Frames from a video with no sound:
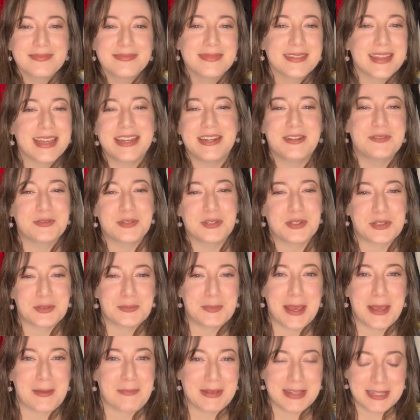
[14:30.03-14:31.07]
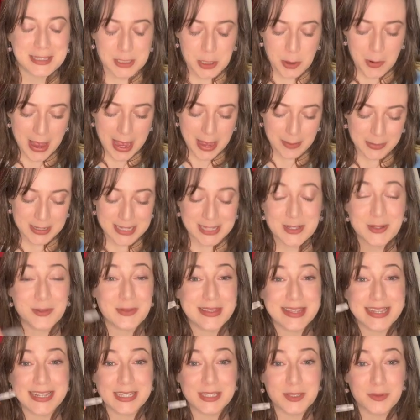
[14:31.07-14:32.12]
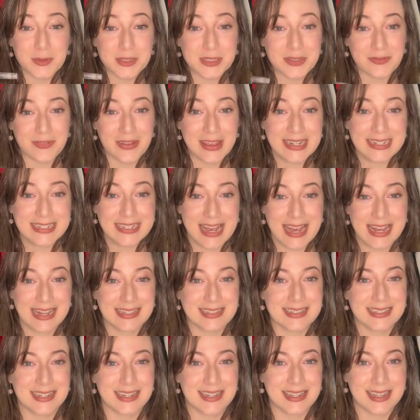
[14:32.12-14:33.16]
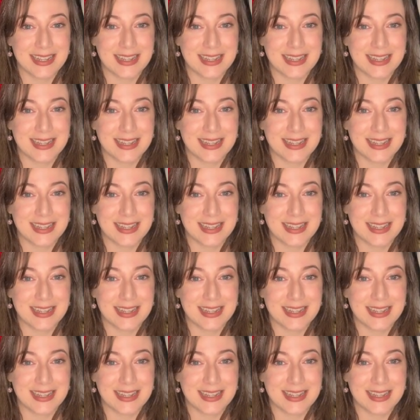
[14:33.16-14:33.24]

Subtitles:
and it would just make me so happy. So this was fantastic.